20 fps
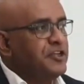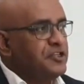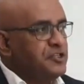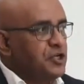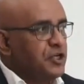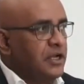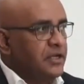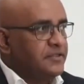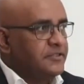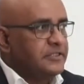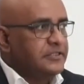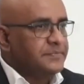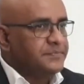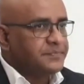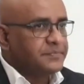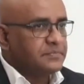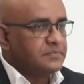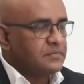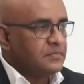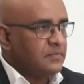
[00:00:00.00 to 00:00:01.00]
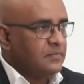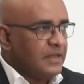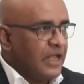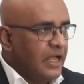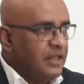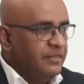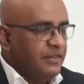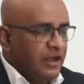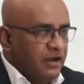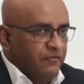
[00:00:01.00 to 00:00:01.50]
vigilant,
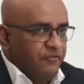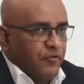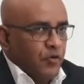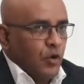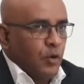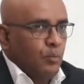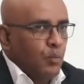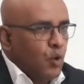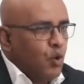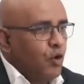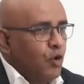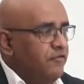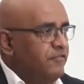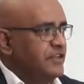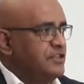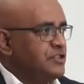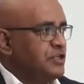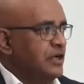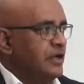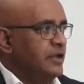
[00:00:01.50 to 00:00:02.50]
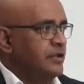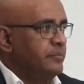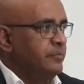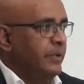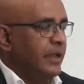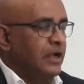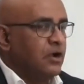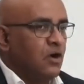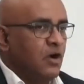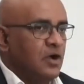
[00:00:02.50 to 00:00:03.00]
and therefore more vigilant,
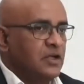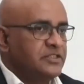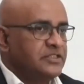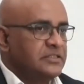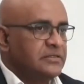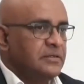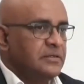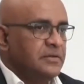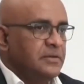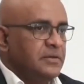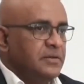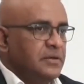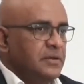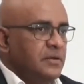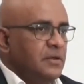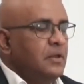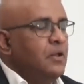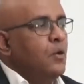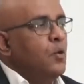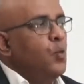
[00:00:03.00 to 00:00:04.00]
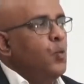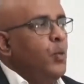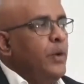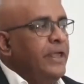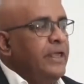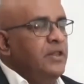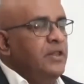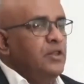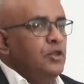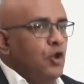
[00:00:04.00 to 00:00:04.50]
because
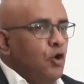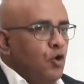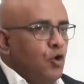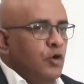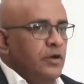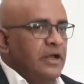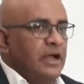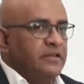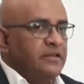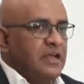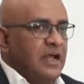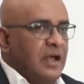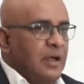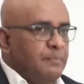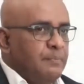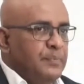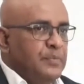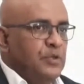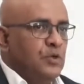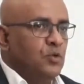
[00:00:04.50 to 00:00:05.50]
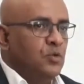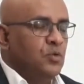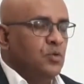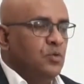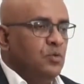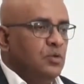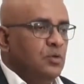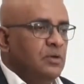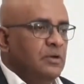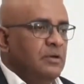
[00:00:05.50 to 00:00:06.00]
we know that
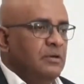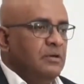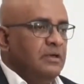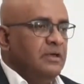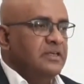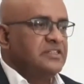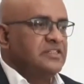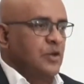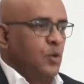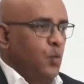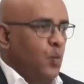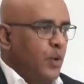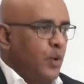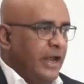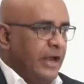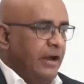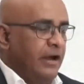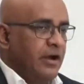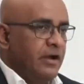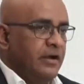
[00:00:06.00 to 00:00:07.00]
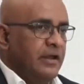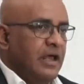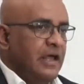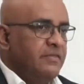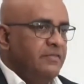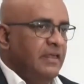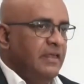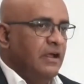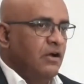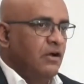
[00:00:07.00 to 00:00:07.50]
APNU is aware
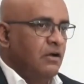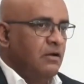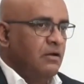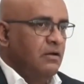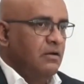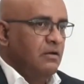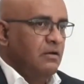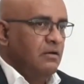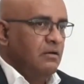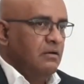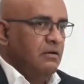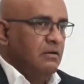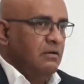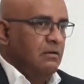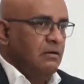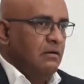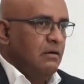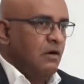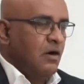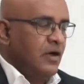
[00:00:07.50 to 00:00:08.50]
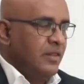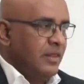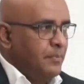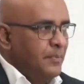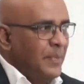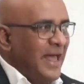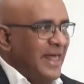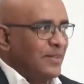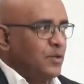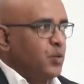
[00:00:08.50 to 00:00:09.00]
that they're on a
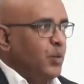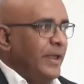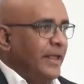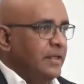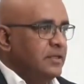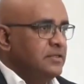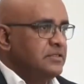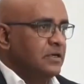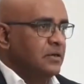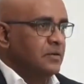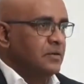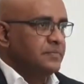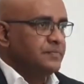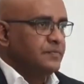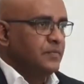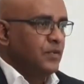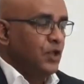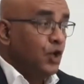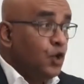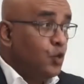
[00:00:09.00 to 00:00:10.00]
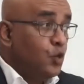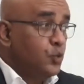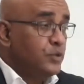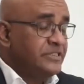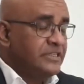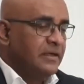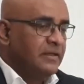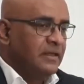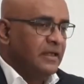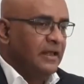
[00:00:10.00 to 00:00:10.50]
pathway to
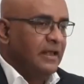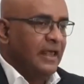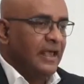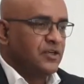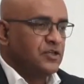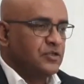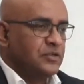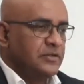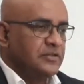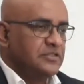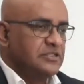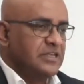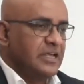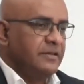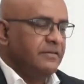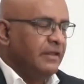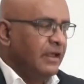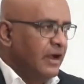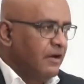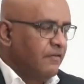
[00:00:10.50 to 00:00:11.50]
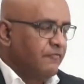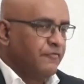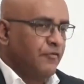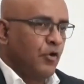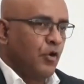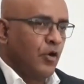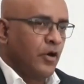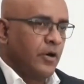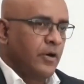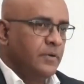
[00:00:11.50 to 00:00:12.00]
losing the elections, and
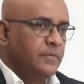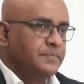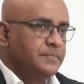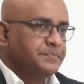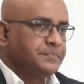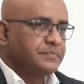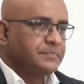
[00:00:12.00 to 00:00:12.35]
therefore,